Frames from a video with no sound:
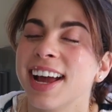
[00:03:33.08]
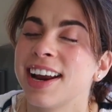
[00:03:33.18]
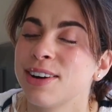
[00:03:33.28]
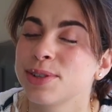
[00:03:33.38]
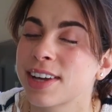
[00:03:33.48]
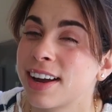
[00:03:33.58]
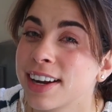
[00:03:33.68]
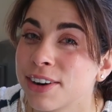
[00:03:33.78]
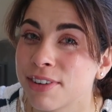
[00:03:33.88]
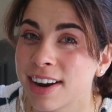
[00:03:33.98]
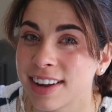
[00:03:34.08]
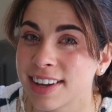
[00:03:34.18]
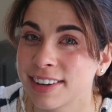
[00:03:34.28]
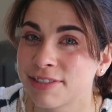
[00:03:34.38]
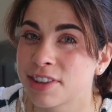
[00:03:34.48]
And I was cutting a red
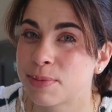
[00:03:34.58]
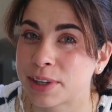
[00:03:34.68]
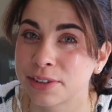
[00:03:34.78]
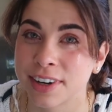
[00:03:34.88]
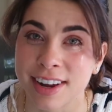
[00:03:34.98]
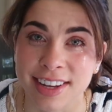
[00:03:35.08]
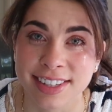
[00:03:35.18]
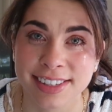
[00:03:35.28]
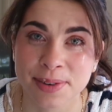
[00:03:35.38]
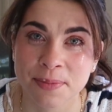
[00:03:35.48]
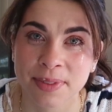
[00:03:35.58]
onion for the pickled red onions.